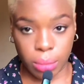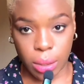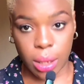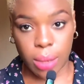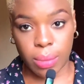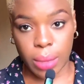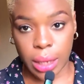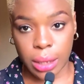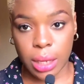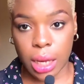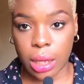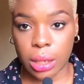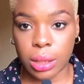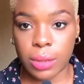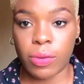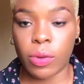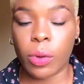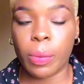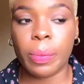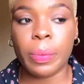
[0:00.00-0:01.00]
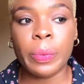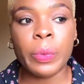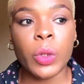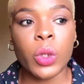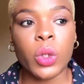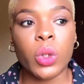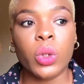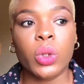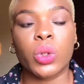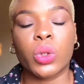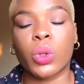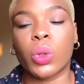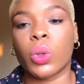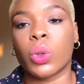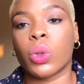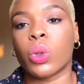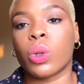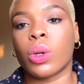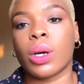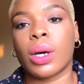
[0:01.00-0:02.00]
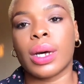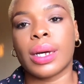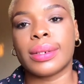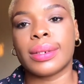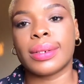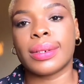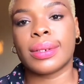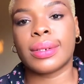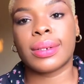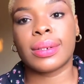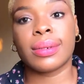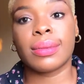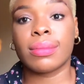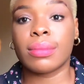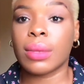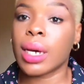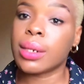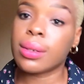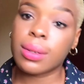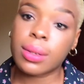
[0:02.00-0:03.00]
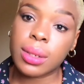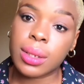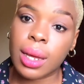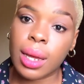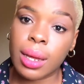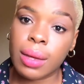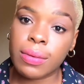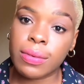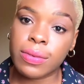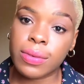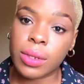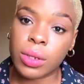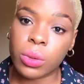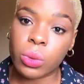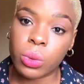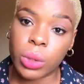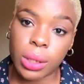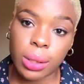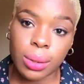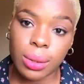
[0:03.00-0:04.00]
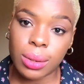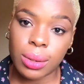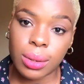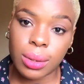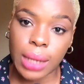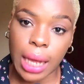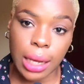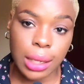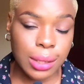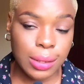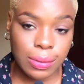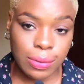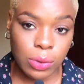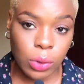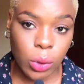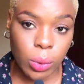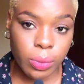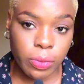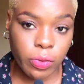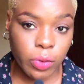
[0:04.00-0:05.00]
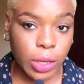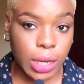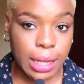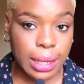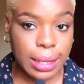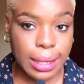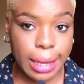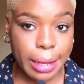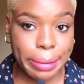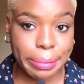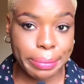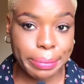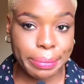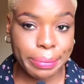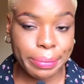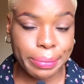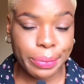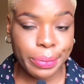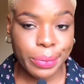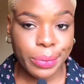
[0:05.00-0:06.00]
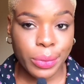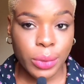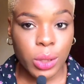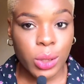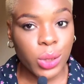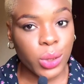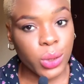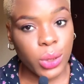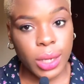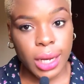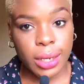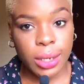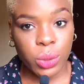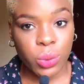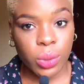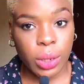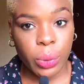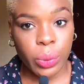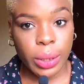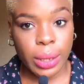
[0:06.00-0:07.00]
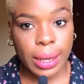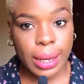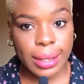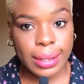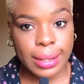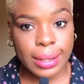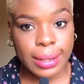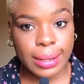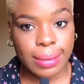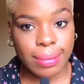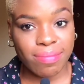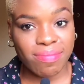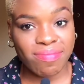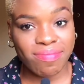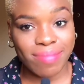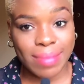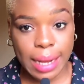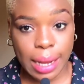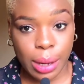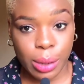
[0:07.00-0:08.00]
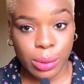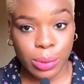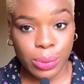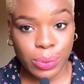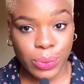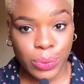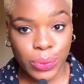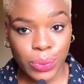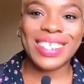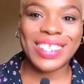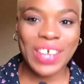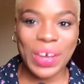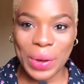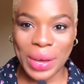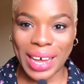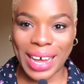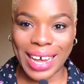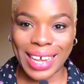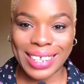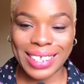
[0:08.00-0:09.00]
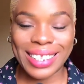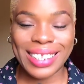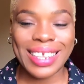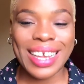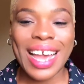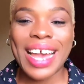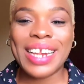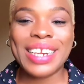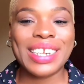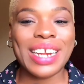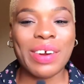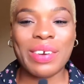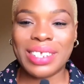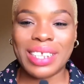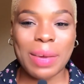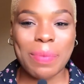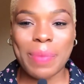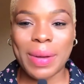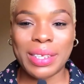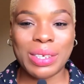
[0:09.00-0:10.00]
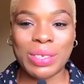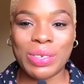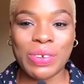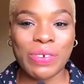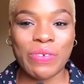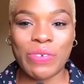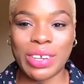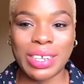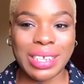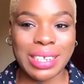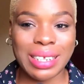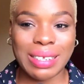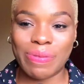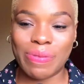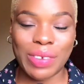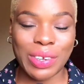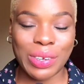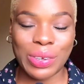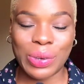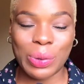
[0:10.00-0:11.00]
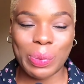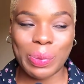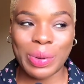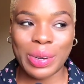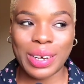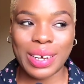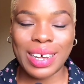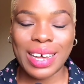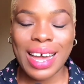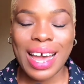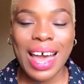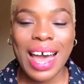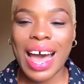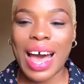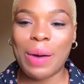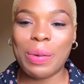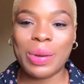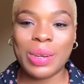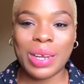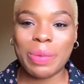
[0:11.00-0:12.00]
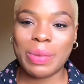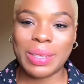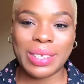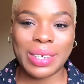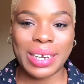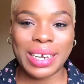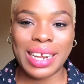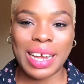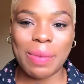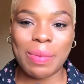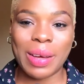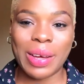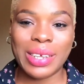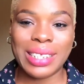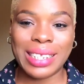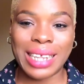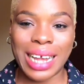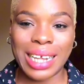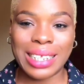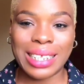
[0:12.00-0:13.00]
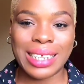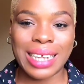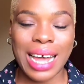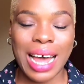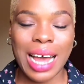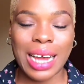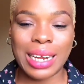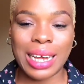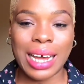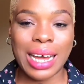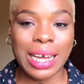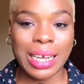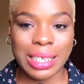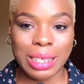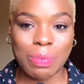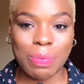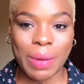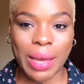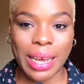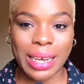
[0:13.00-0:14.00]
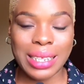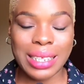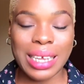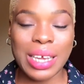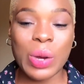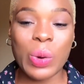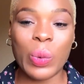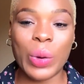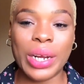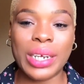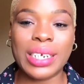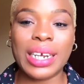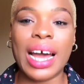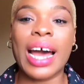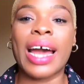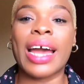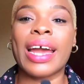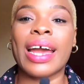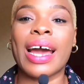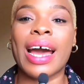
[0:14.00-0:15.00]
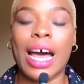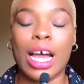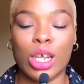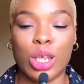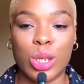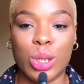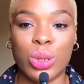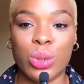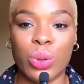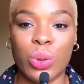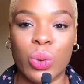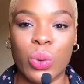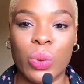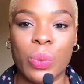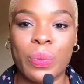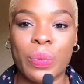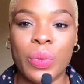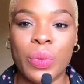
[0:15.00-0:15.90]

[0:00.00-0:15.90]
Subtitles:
my tax form. So, and I don't have the real tax form for that name. So that is where we are at now. So guys, there is a part 2 for this video, but I will not be talking about that other aspect in which I had to